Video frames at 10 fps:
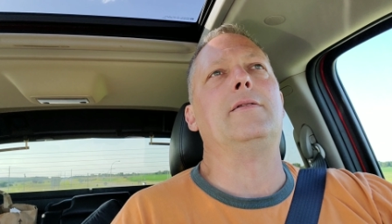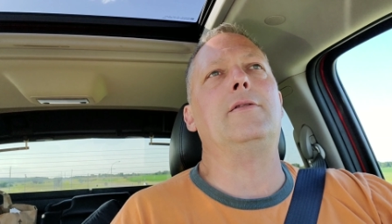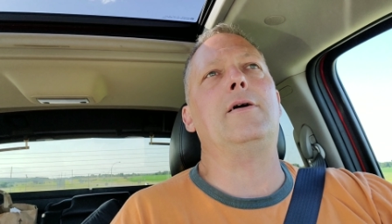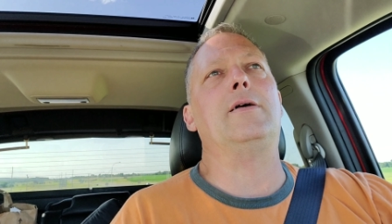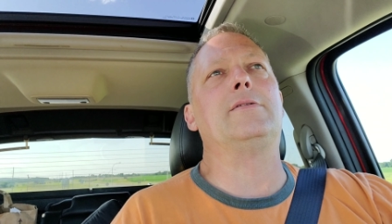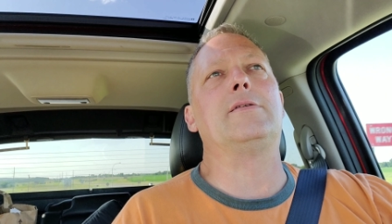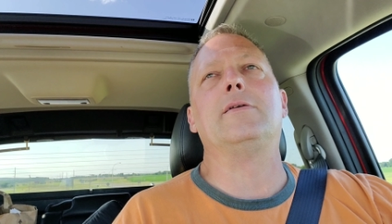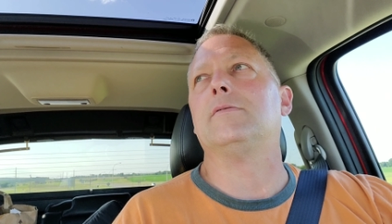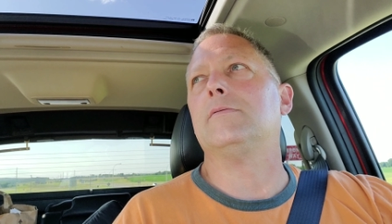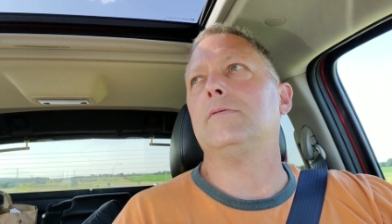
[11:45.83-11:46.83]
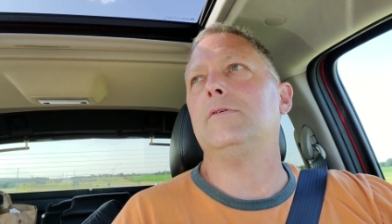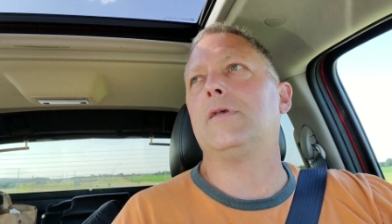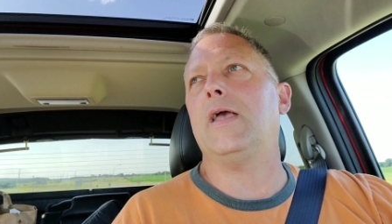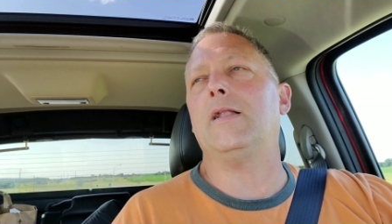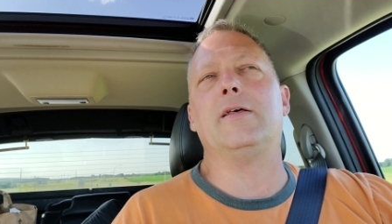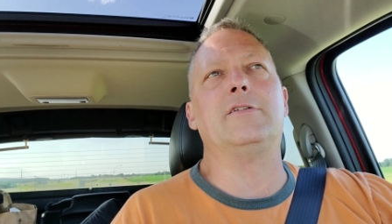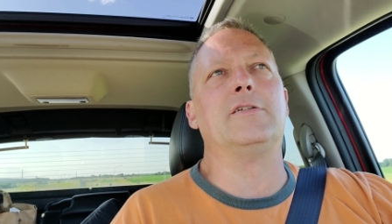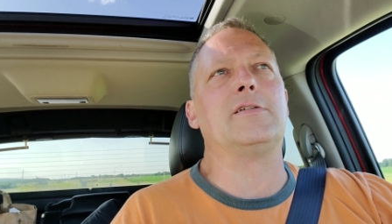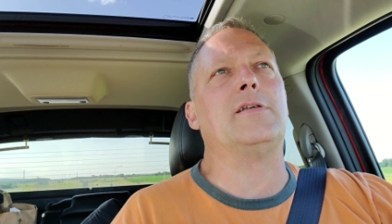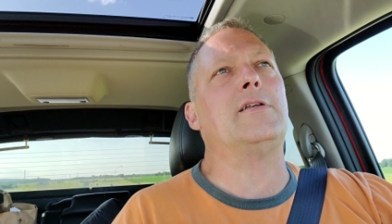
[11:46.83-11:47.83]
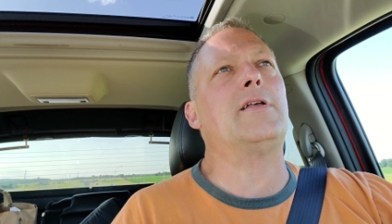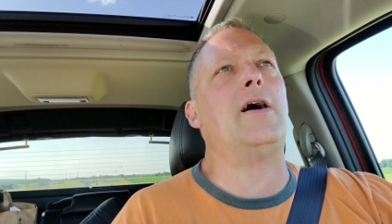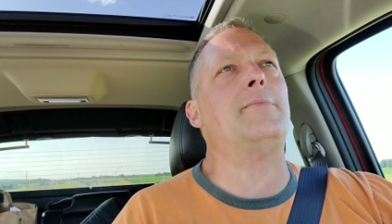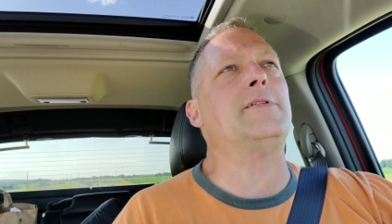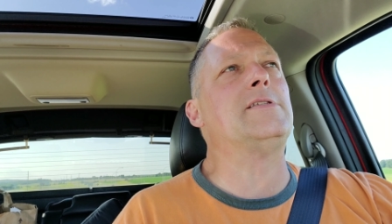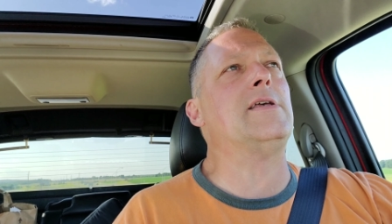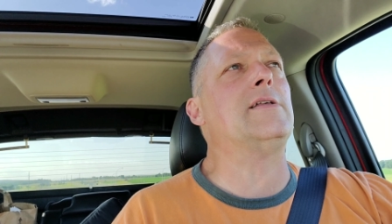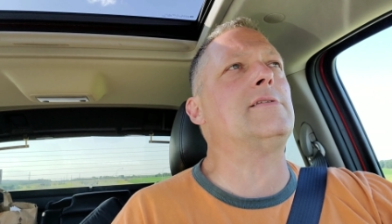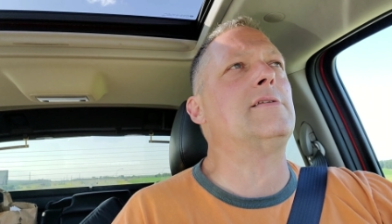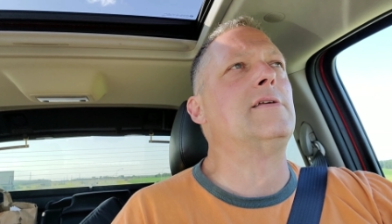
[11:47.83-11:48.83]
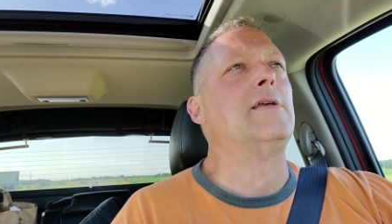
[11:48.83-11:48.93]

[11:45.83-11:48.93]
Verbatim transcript: laws can, you can't legislate common sense.